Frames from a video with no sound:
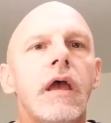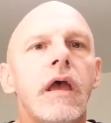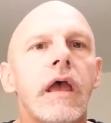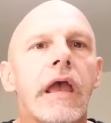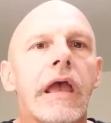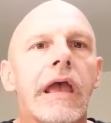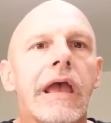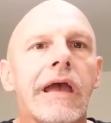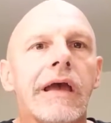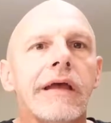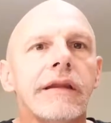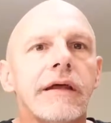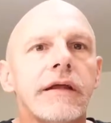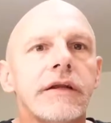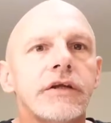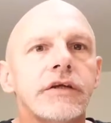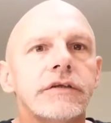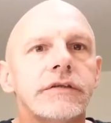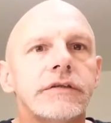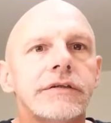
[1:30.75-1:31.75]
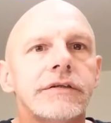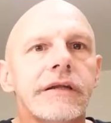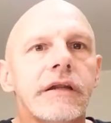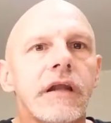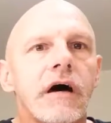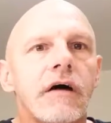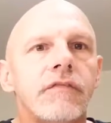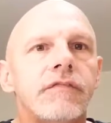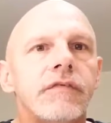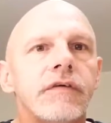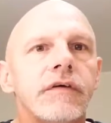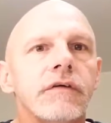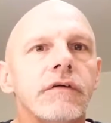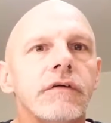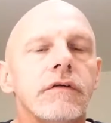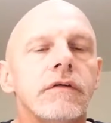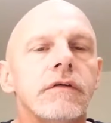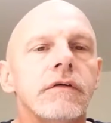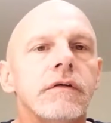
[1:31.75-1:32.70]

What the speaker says: and I just did not feel